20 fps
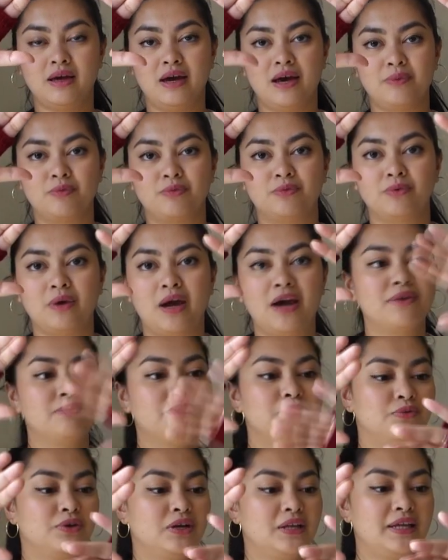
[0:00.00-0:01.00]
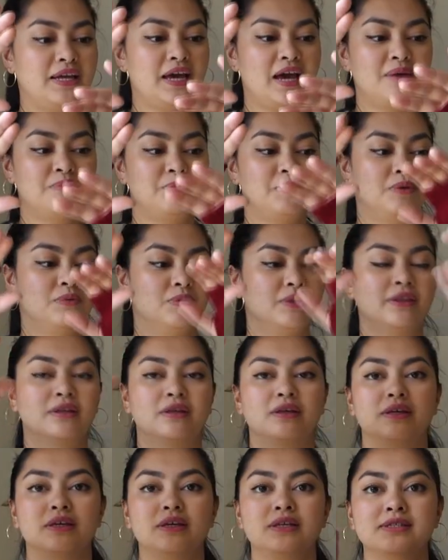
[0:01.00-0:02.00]
I'm really happy with
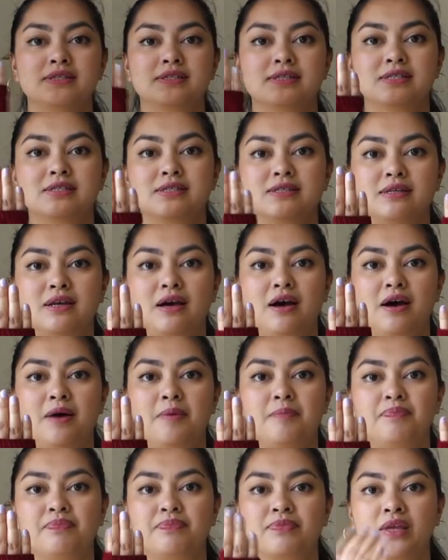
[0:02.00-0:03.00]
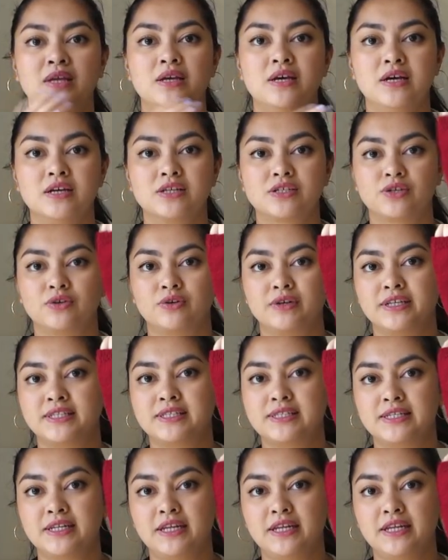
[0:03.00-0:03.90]
this. So it's